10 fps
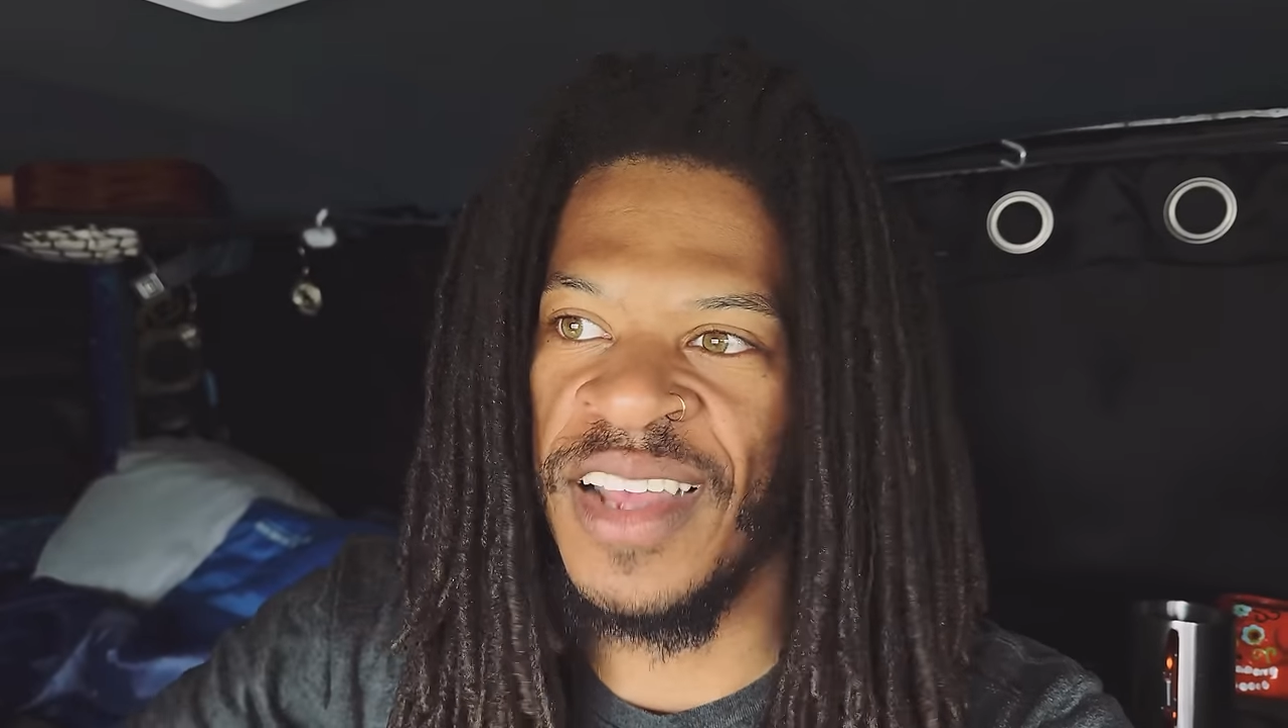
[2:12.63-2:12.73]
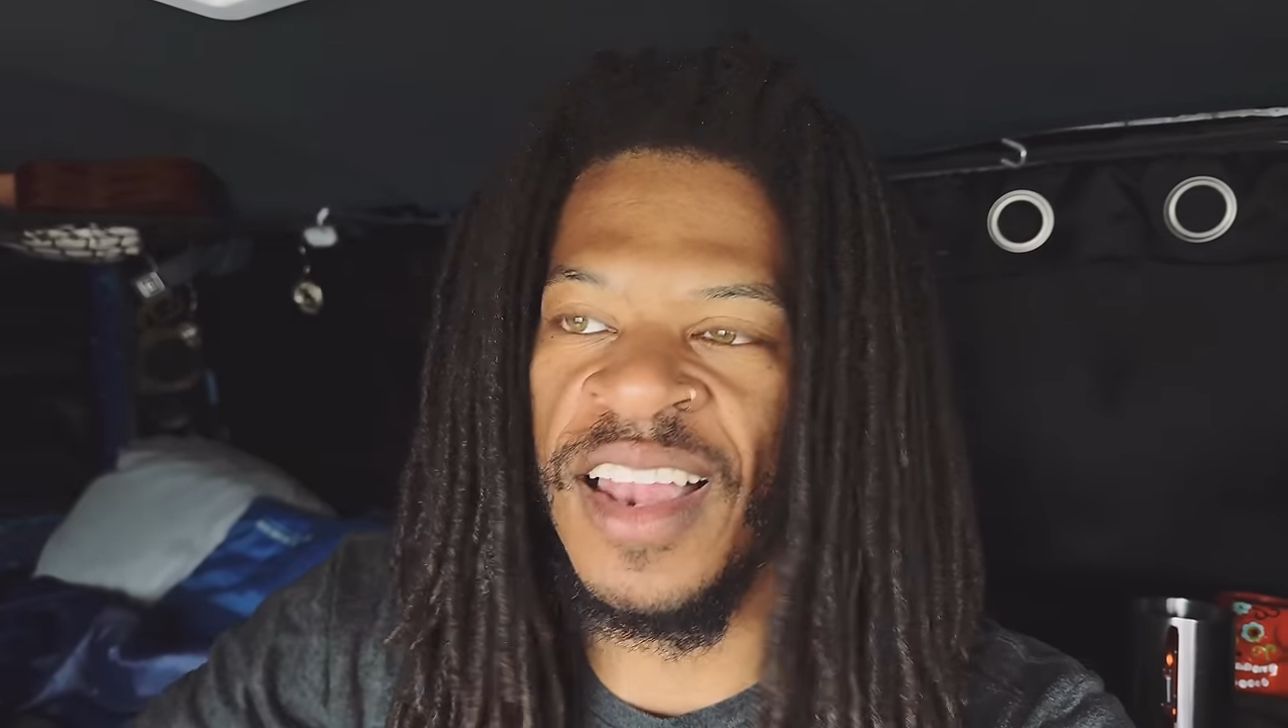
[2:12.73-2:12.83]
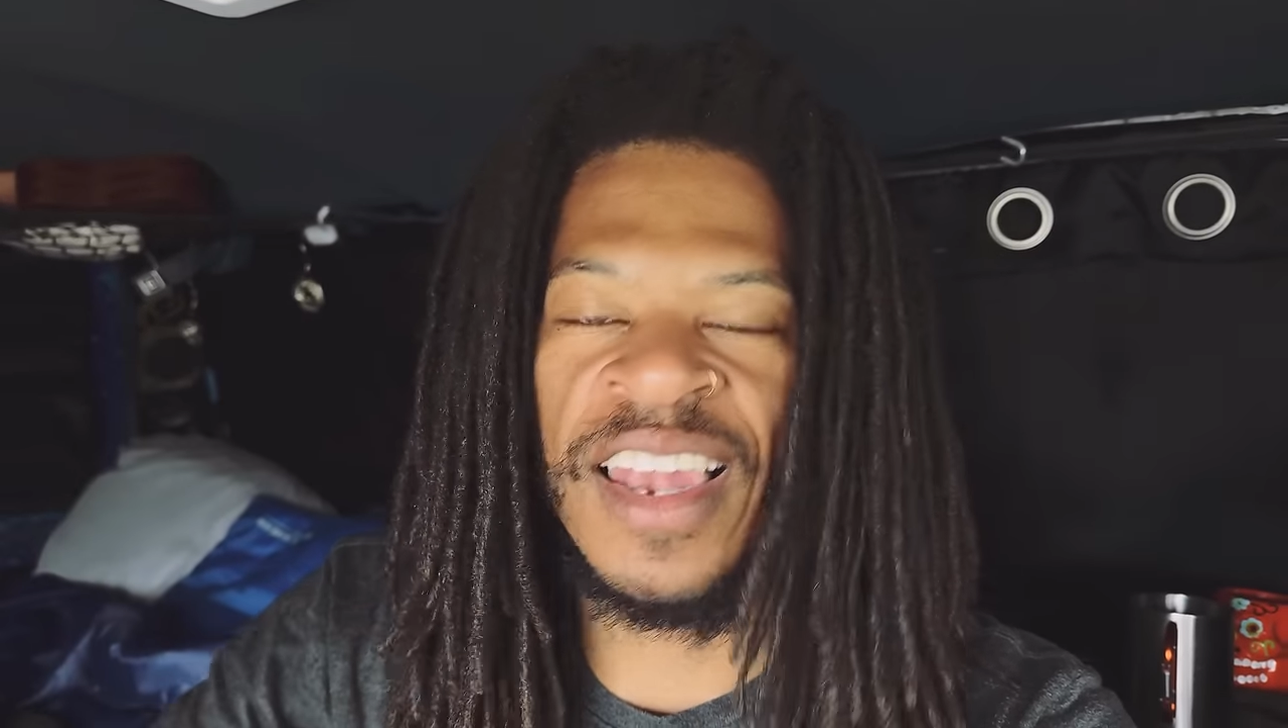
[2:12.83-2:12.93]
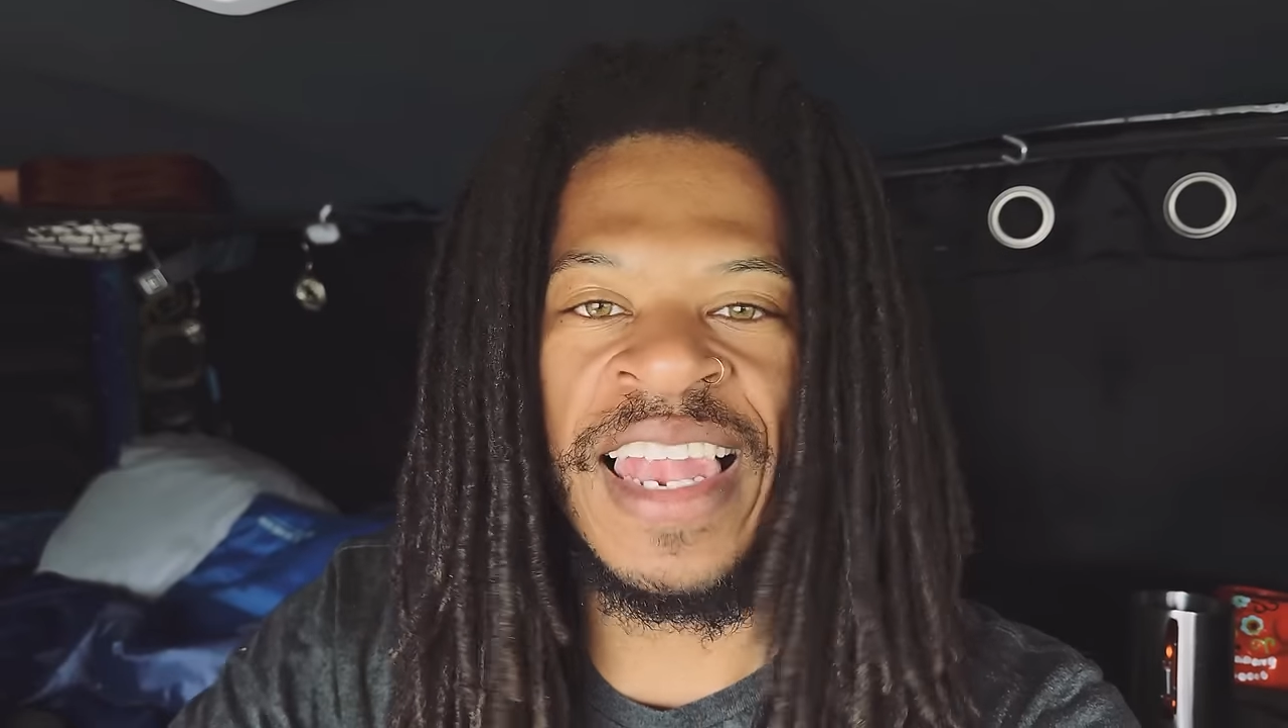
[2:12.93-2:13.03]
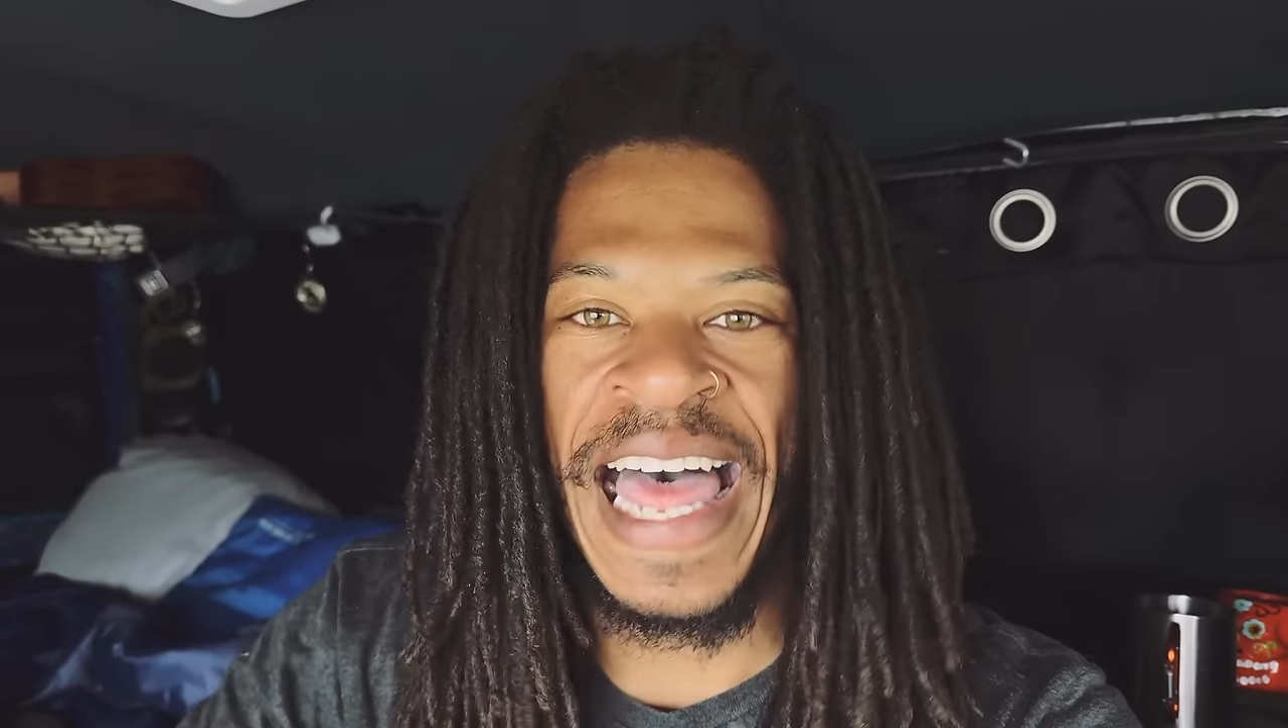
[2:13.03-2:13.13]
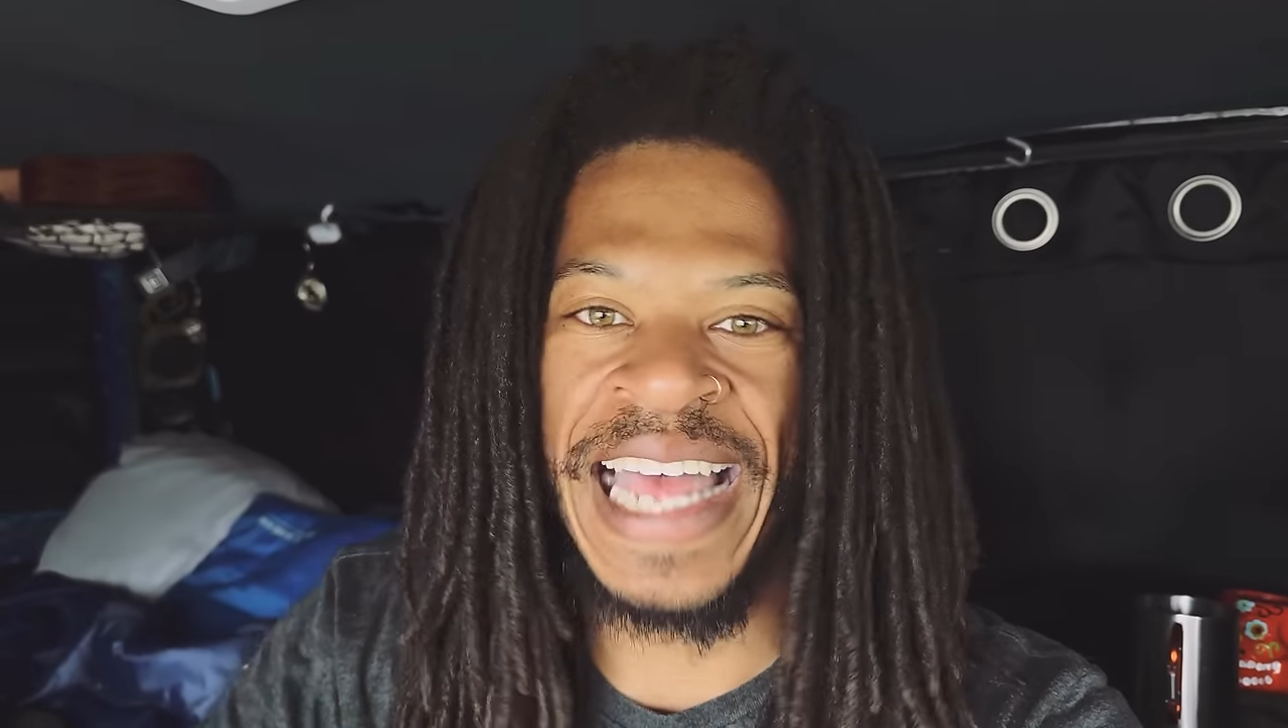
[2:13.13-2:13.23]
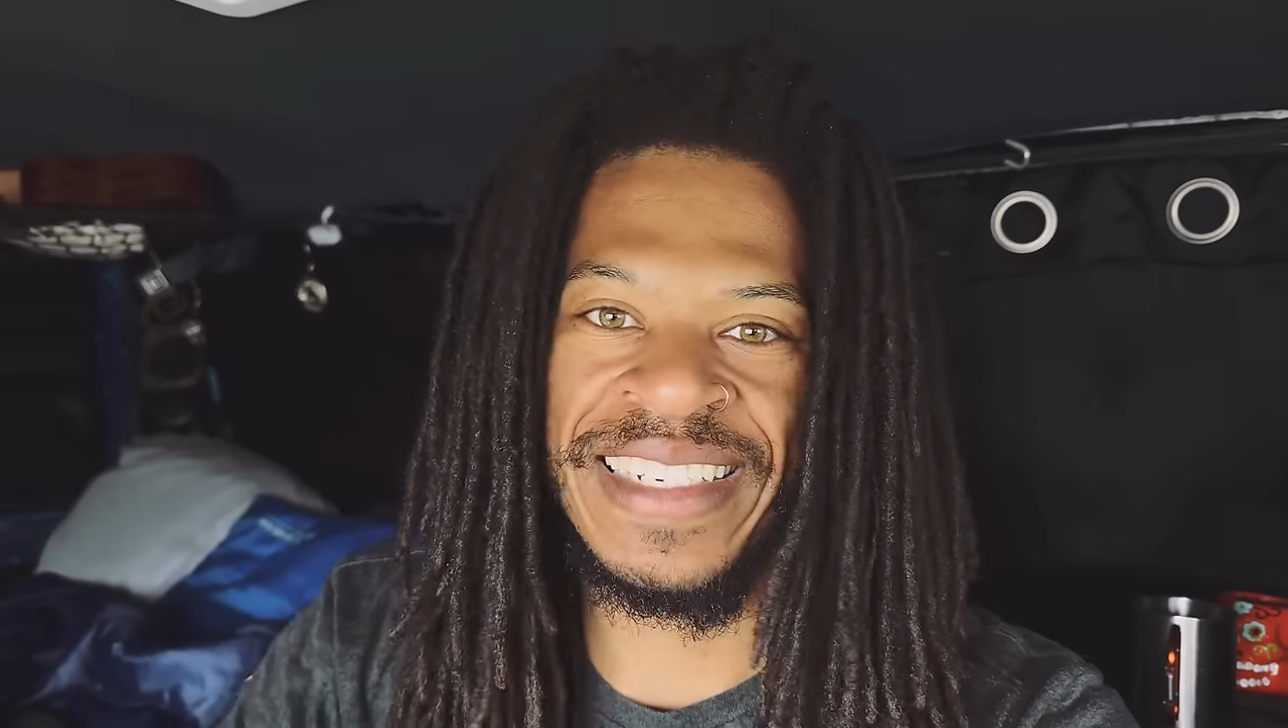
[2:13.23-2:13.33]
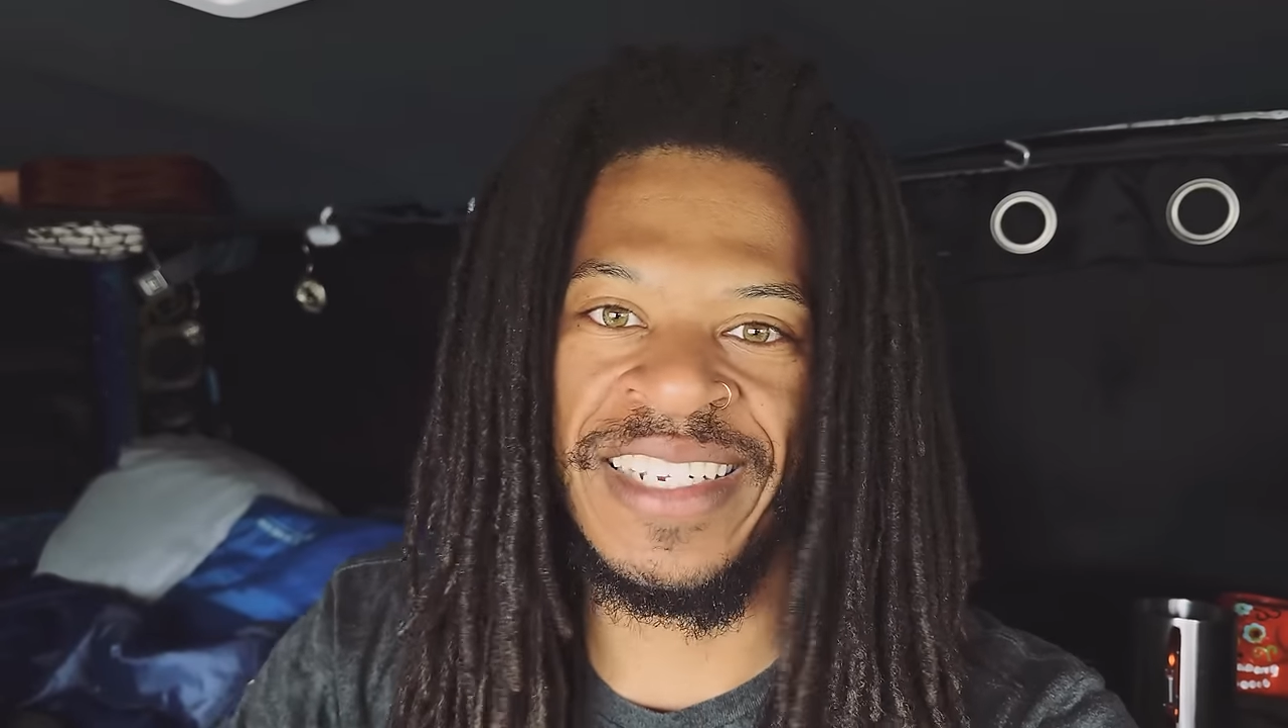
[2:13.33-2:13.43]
a lot